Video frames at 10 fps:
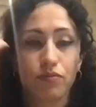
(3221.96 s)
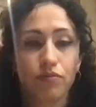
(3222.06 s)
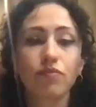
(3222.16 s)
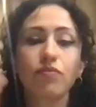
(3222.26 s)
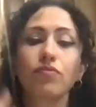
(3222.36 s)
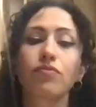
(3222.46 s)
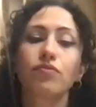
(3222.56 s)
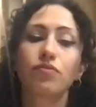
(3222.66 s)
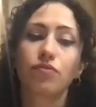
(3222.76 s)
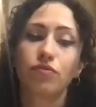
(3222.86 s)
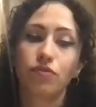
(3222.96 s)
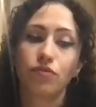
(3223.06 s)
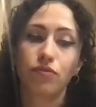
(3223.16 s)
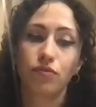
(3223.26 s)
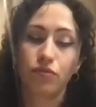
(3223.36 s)

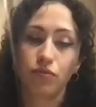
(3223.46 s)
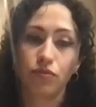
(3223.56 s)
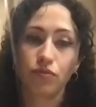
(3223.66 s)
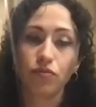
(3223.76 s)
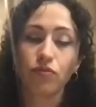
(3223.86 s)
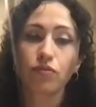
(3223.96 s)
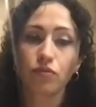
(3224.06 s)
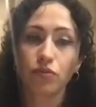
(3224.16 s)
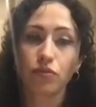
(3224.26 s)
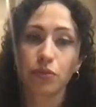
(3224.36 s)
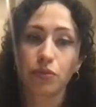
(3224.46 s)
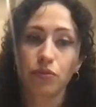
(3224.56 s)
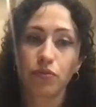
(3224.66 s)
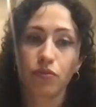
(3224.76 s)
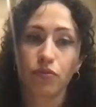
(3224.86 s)

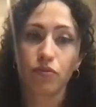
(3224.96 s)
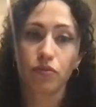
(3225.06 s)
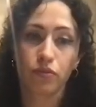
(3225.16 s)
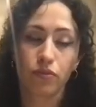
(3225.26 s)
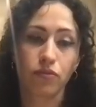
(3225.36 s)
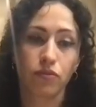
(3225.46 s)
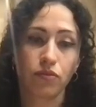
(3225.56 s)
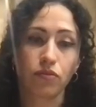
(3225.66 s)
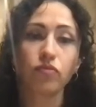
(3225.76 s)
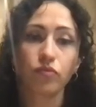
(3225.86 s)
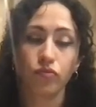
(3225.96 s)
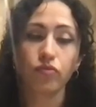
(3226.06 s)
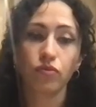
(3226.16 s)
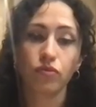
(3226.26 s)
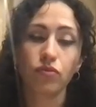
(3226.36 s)

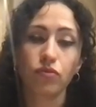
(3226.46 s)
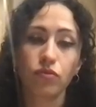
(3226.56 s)
[no speech]